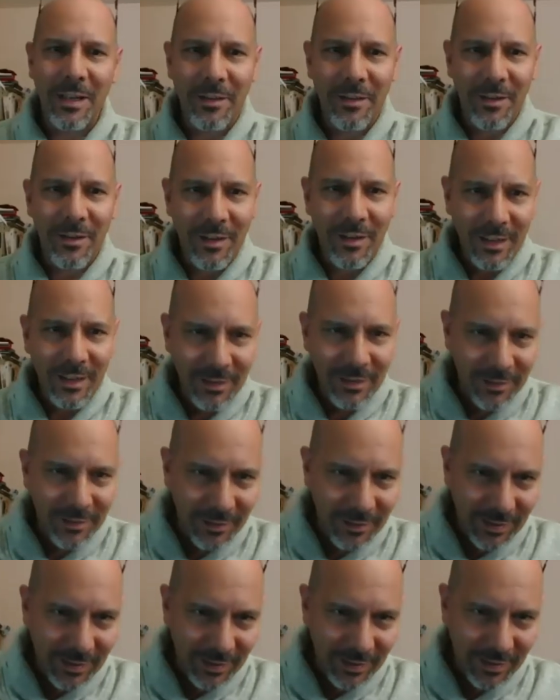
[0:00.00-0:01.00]
other ideas?
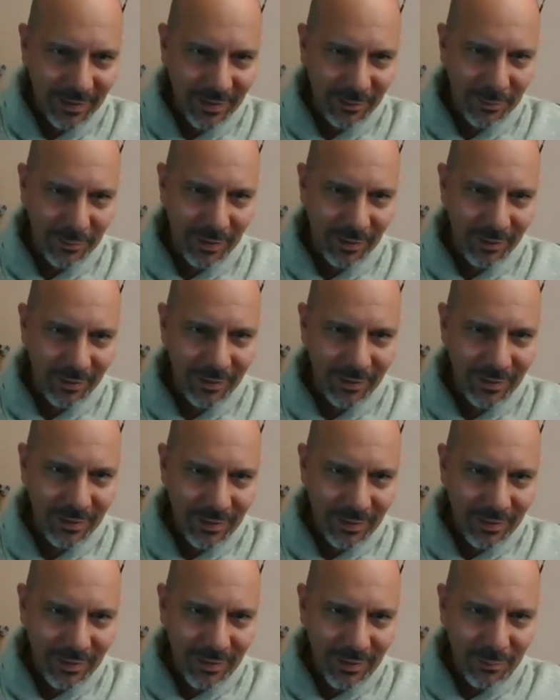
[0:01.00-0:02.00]
Okay, how about
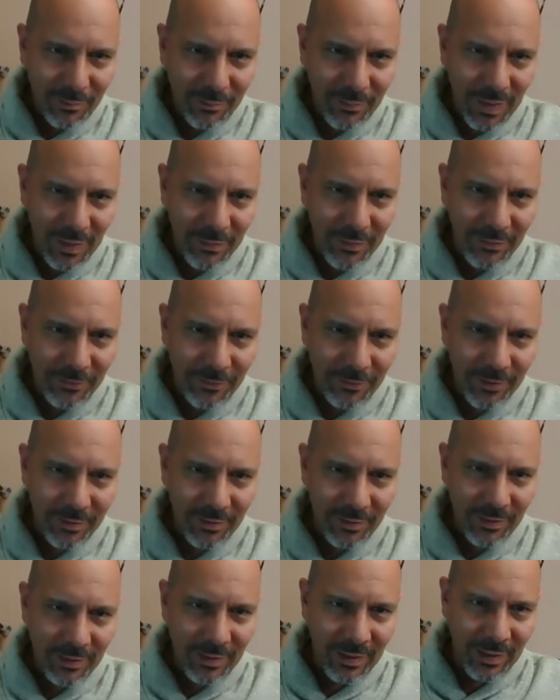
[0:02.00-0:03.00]
maybe for
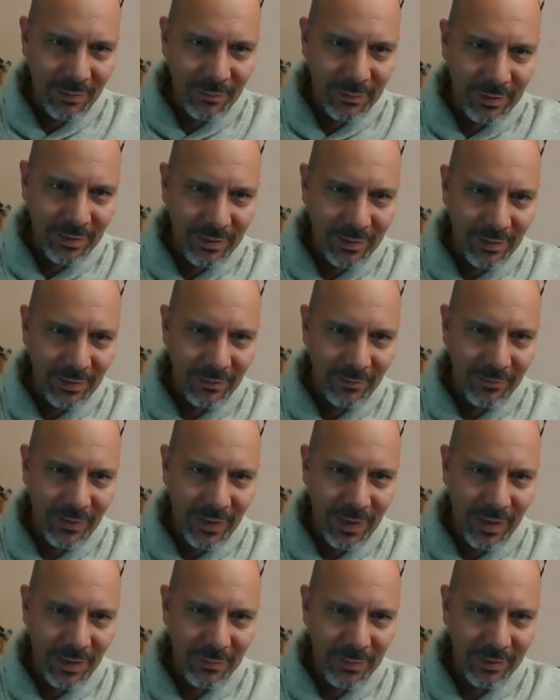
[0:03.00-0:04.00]
certain elements in an
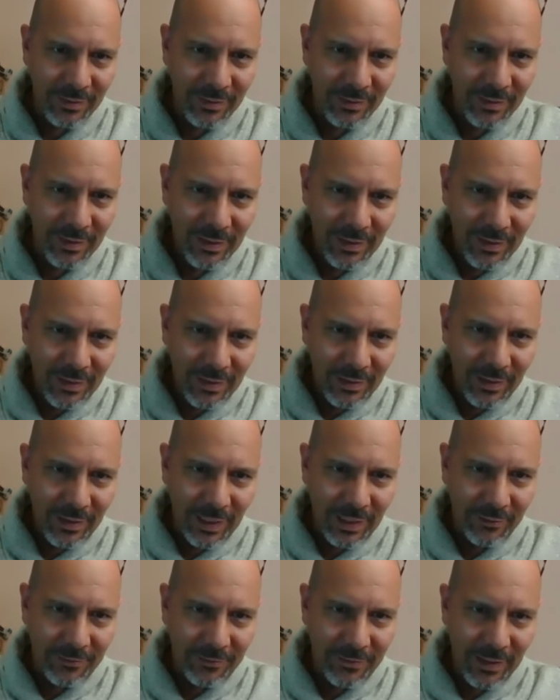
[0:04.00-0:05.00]
environment,
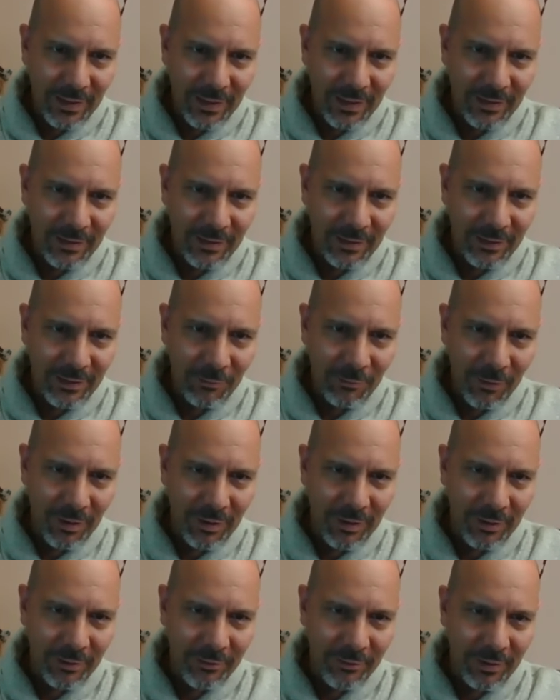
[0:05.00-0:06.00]
like if they need to
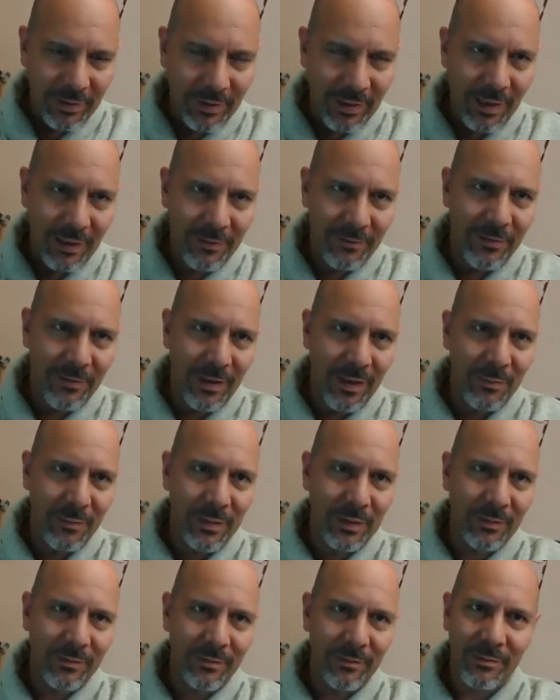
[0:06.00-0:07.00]
work in a really hot
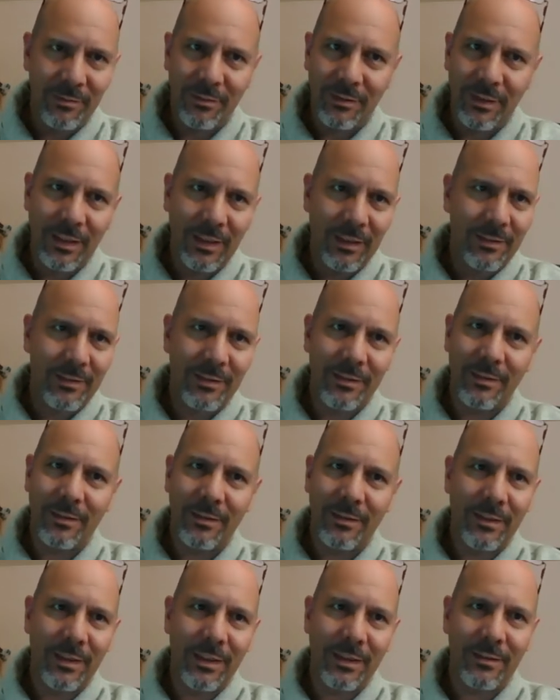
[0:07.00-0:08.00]
environment? Yes,
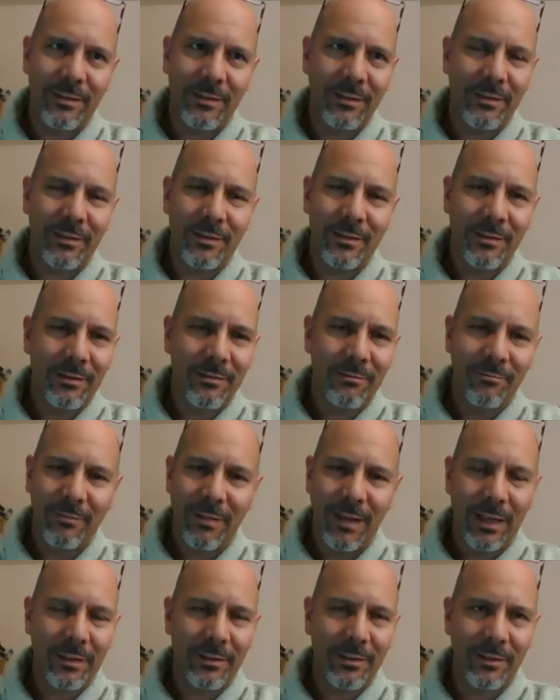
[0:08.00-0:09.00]
that's
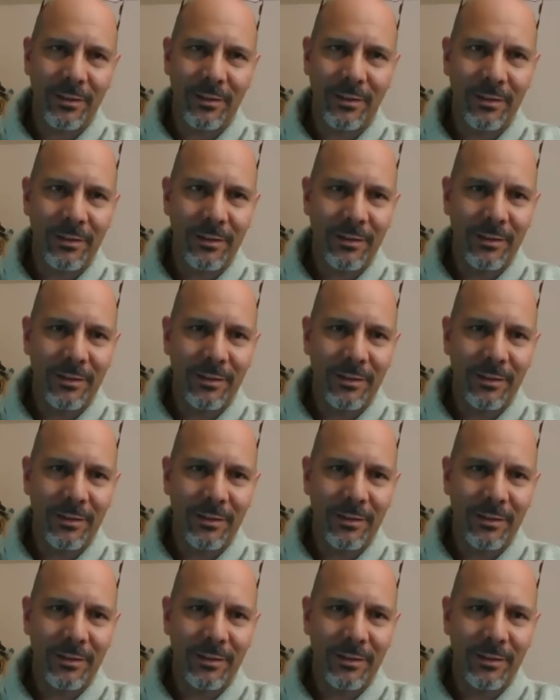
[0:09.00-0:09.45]
excellent.